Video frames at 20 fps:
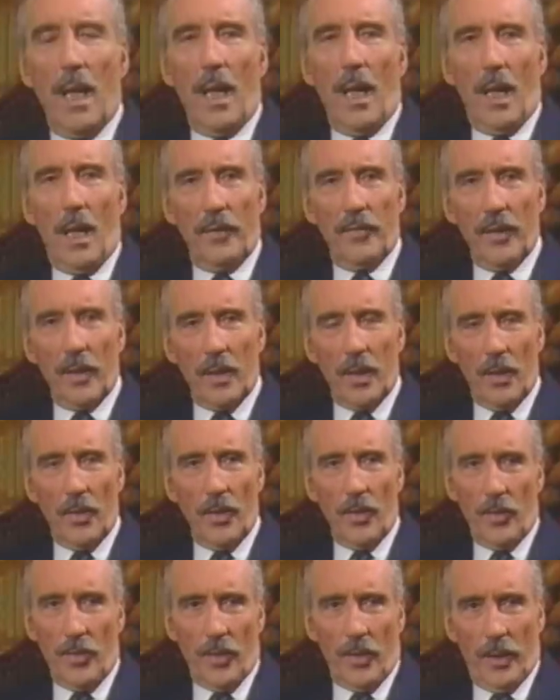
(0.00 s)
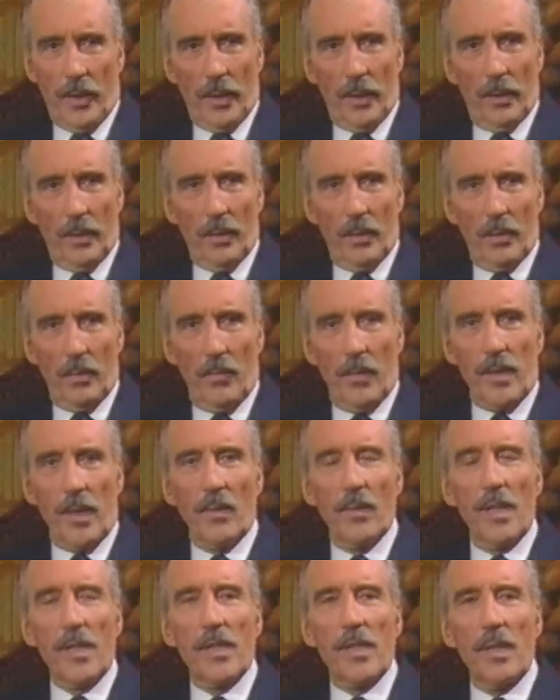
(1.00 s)
Arthur Conan Doyle was
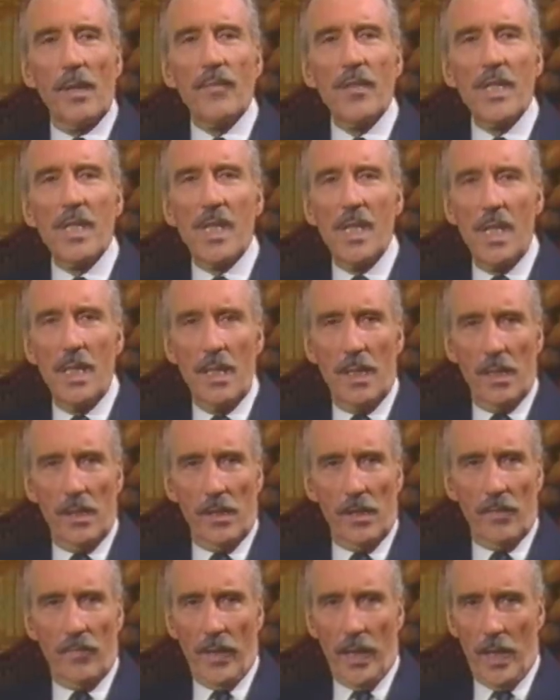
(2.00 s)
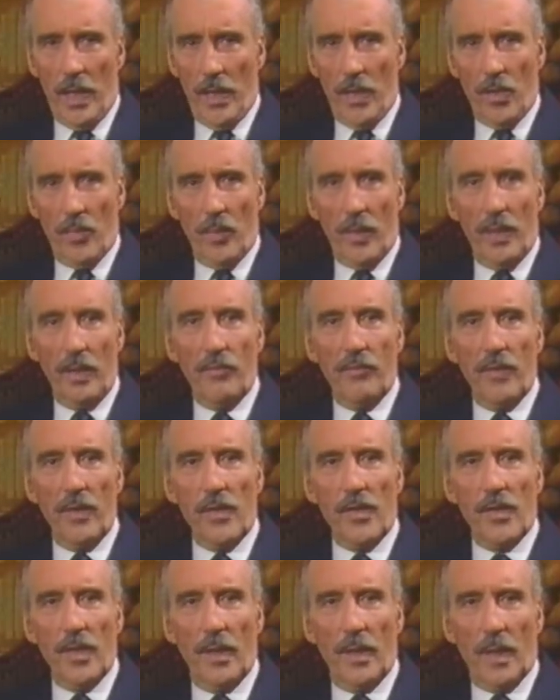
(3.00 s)
only 17 years of age when he
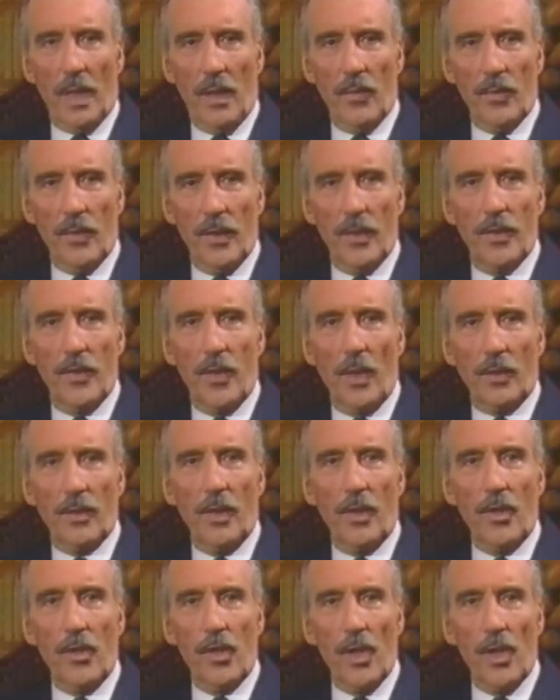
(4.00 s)
first encountered Dr.